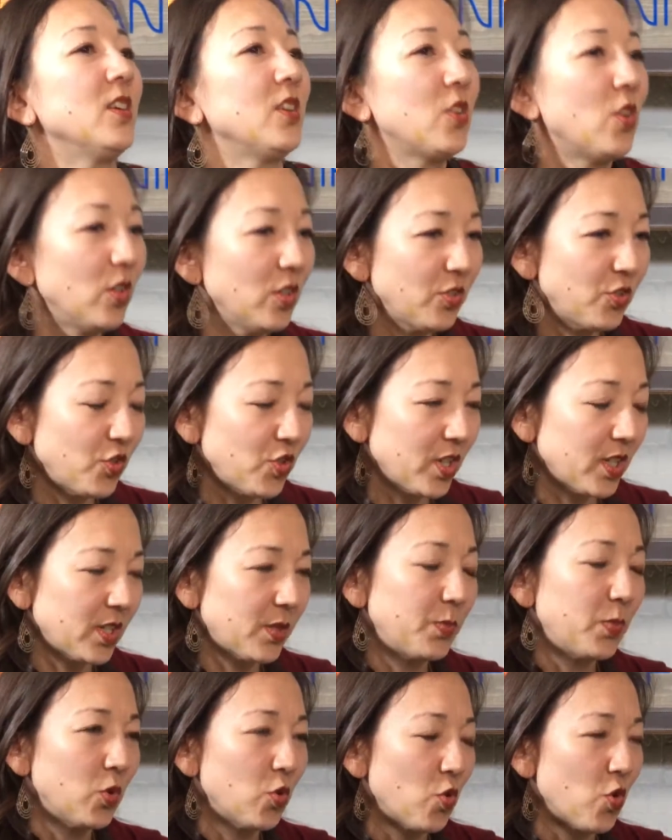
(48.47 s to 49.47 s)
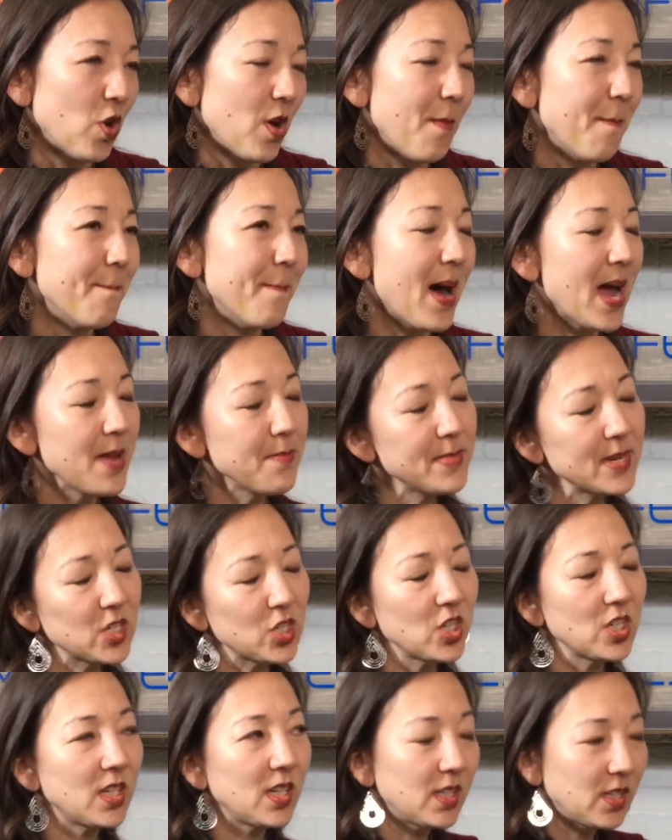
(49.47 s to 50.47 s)
Culture explorer. My
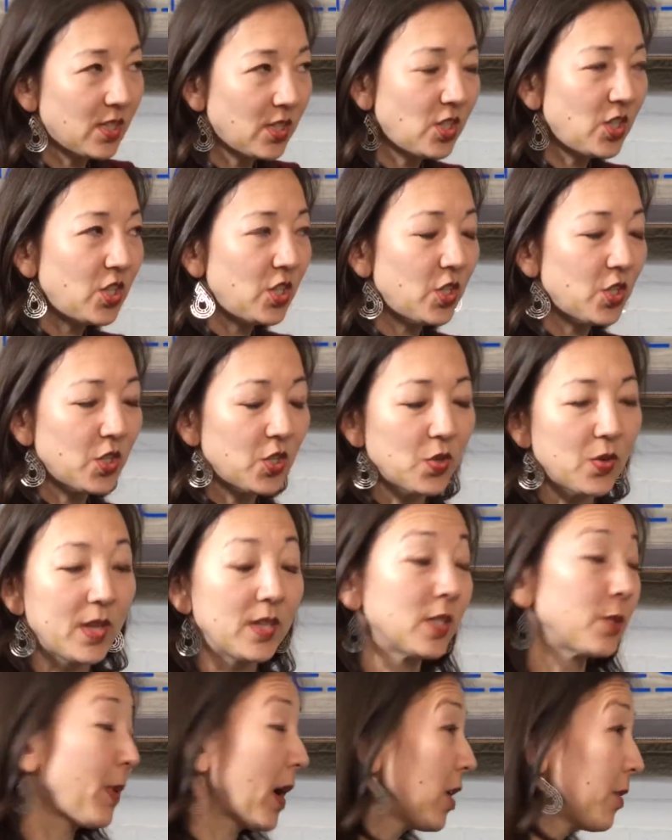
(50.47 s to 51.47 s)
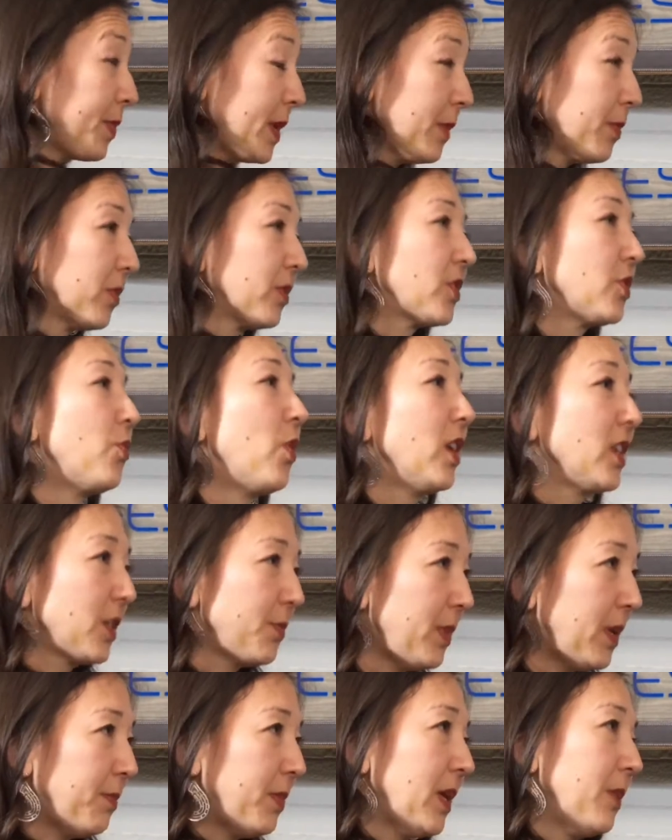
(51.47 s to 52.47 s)
mission is to inspire people to want
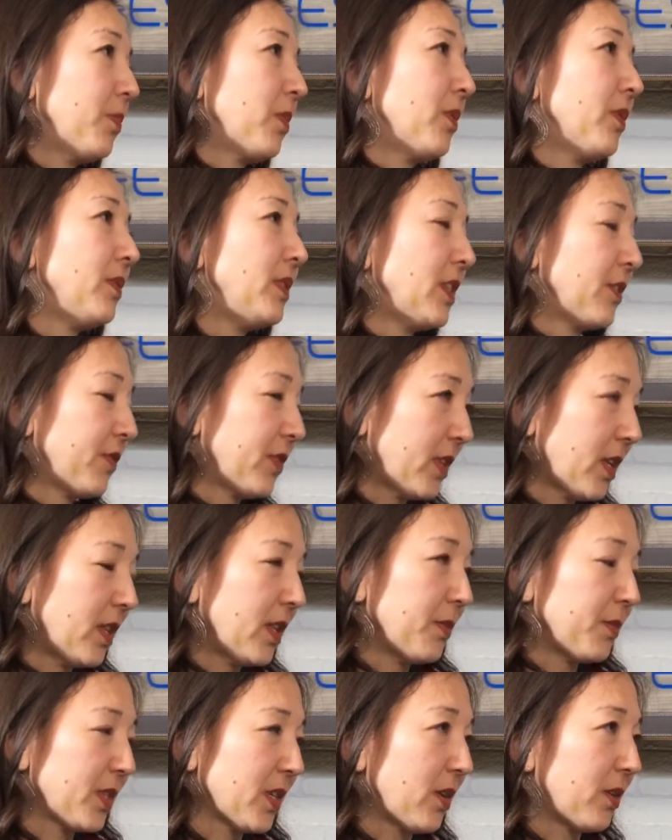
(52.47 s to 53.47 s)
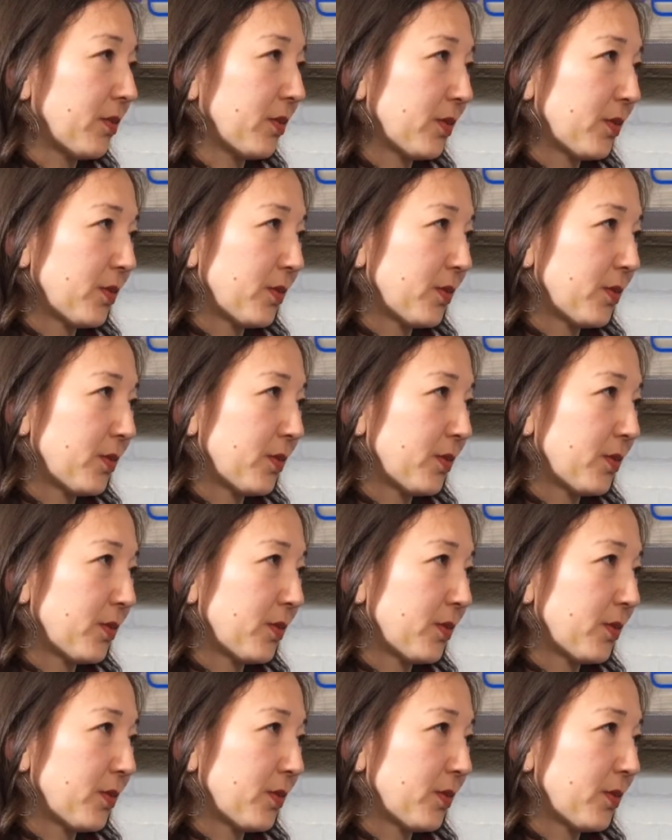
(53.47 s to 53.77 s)
to meet people different than themselves.